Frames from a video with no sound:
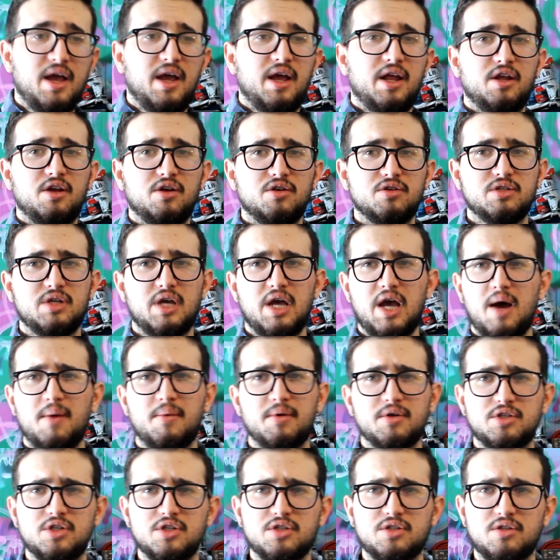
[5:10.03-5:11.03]
And he goes, how
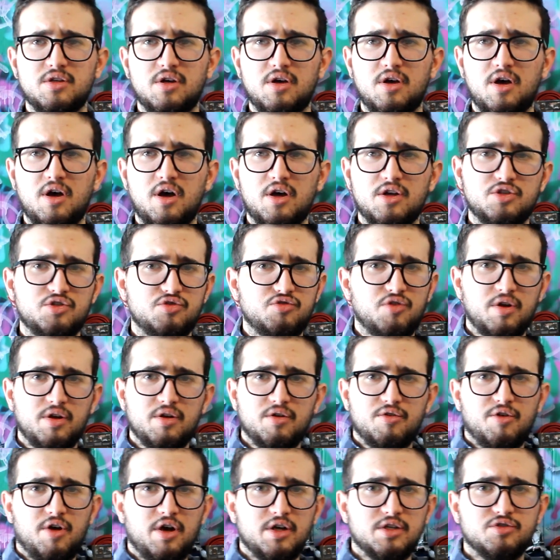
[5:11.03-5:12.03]
about just a straight
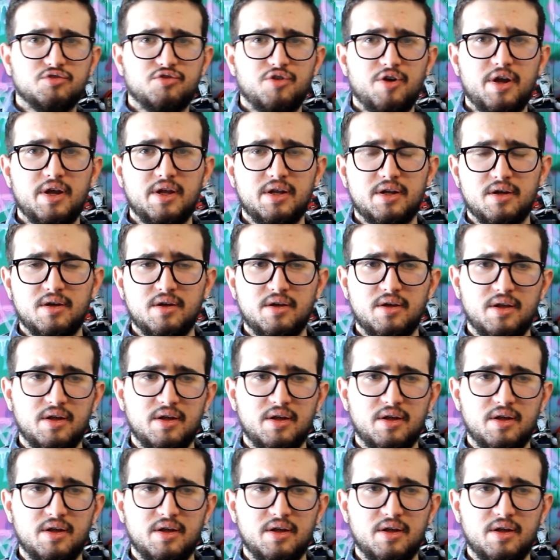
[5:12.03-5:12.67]
across trade?